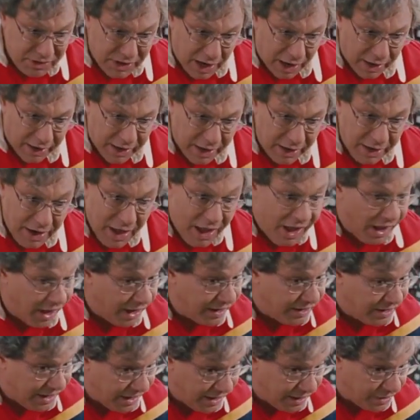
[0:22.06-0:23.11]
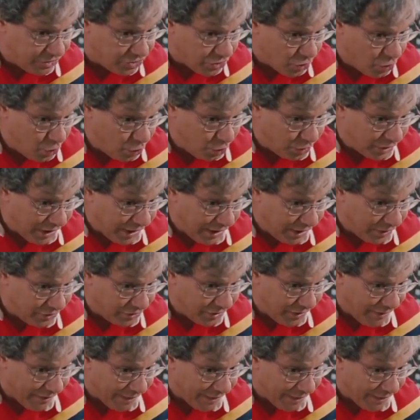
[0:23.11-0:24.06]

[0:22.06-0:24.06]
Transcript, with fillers: Duncan Adidas Cool D's.